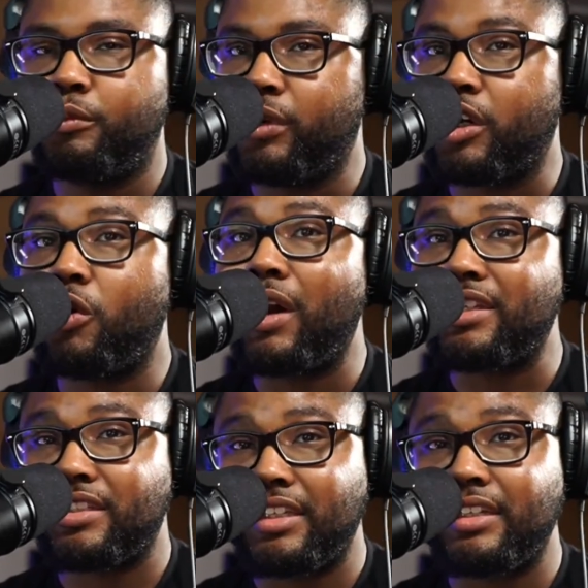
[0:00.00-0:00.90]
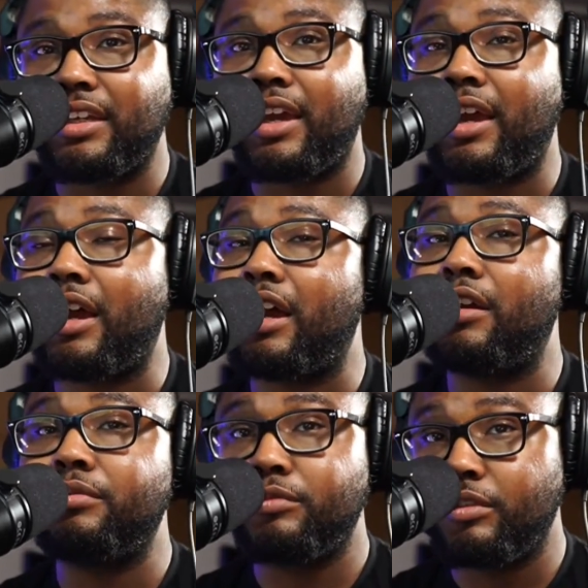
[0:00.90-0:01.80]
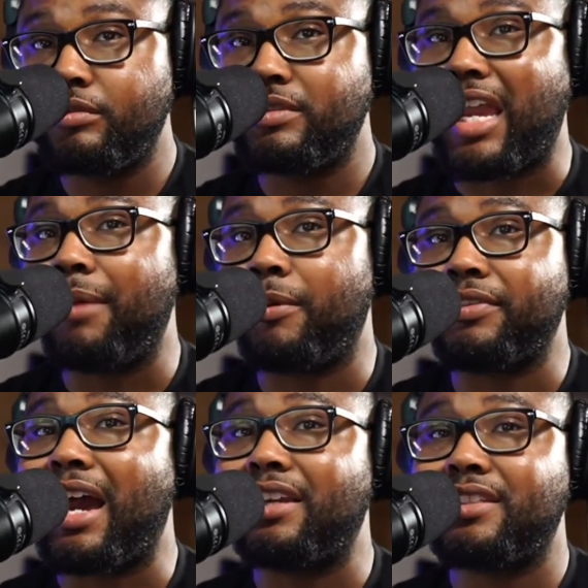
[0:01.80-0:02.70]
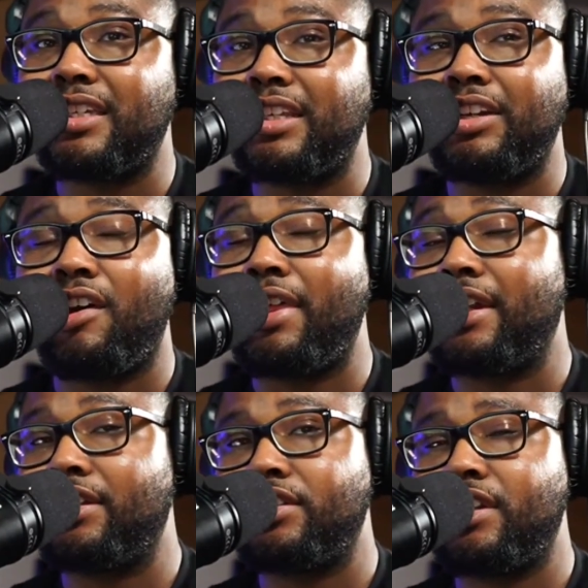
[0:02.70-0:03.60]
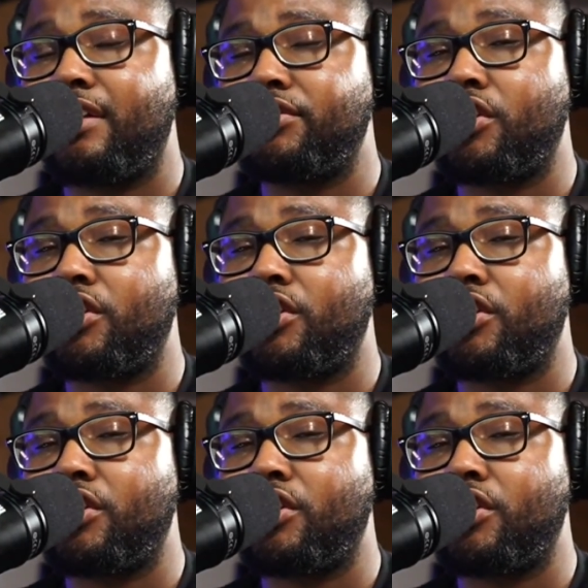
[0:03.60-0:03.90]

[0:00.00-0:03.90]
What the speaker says: requested type of content and all that good stuff.